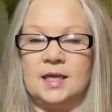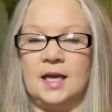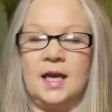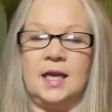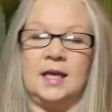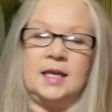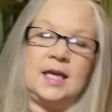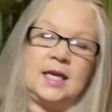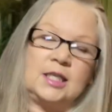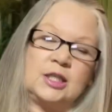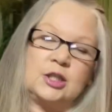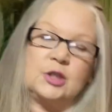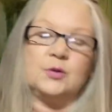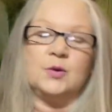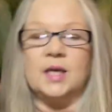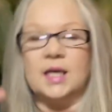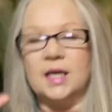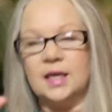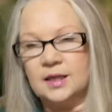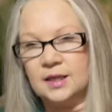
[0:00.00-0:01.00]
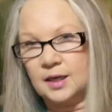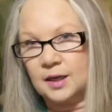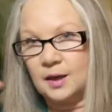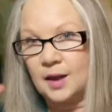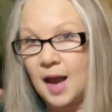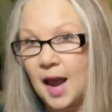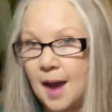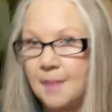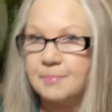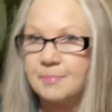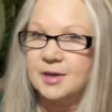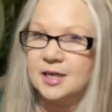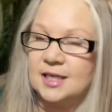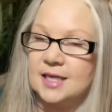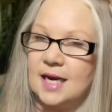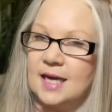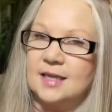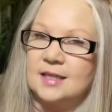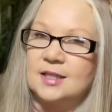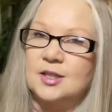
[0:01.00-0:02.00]
and like doing a little happy
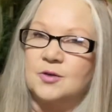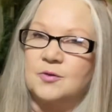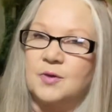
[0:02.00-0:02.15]
dance.